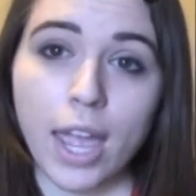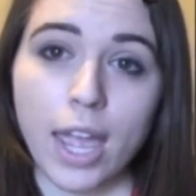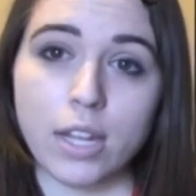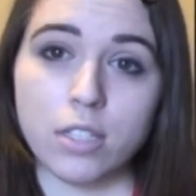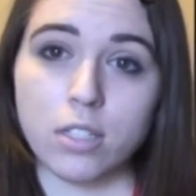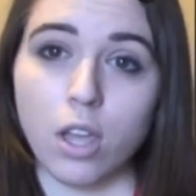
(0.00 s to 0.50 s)

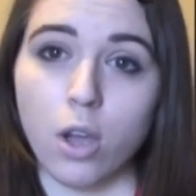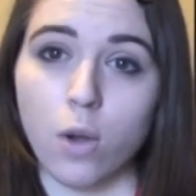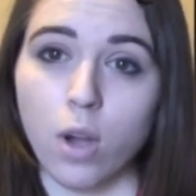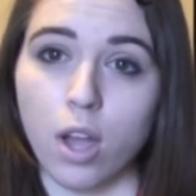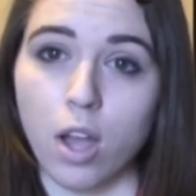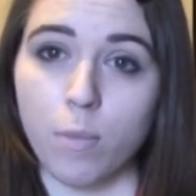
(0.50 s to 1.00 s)
and
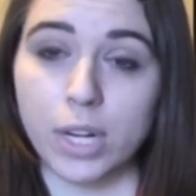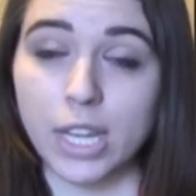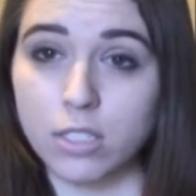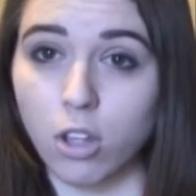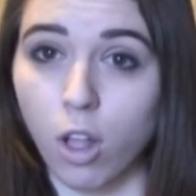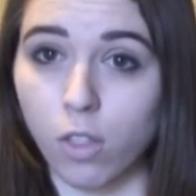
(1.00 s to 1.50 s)
so when he
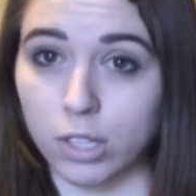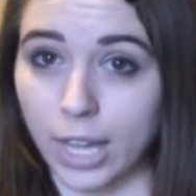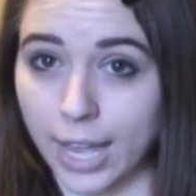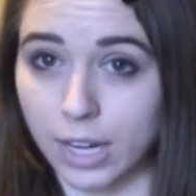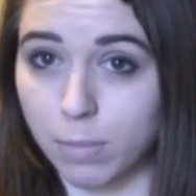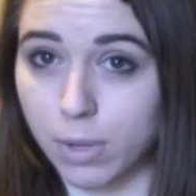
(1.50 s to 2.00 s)
saw all the
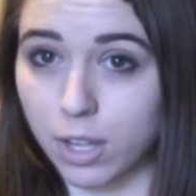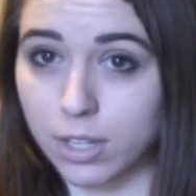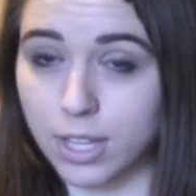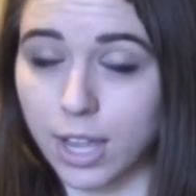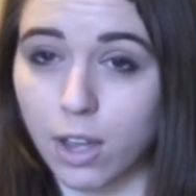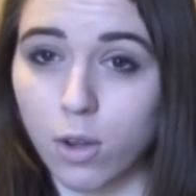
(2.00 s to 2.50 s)
lightning
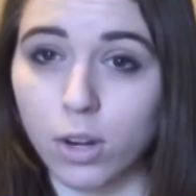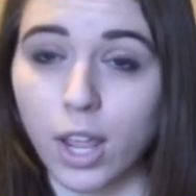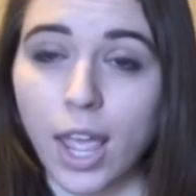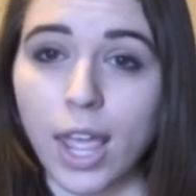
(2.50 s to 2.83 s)
bugs out,